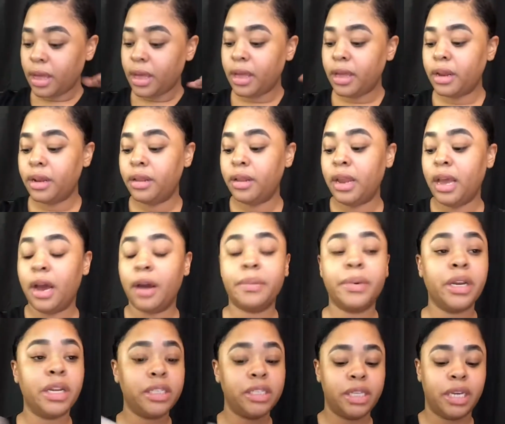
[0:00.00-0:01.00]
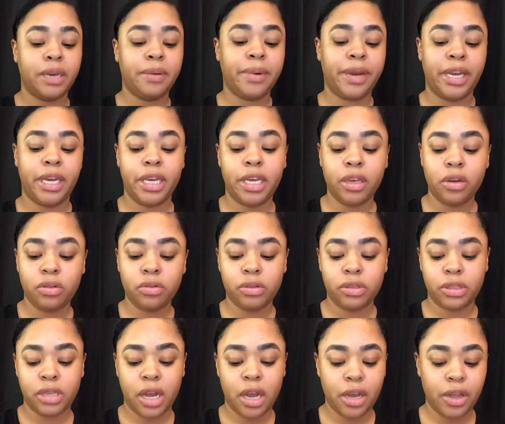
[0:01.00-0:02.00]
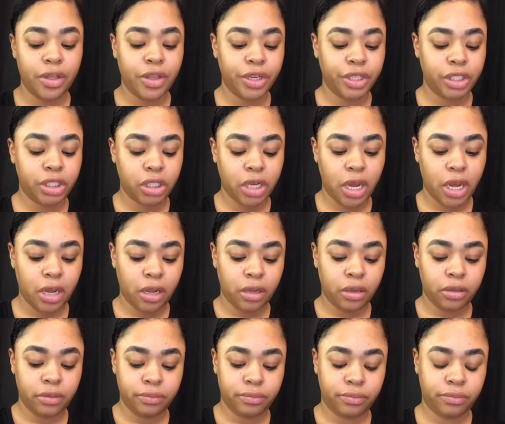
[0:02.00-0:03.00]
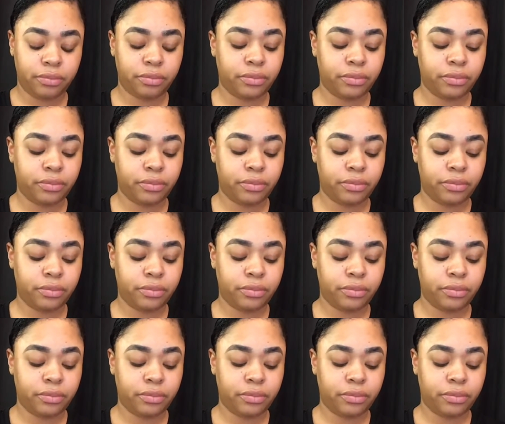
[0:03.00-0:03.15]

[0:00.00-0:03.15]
And now I'm going to take my Eco Styler gel.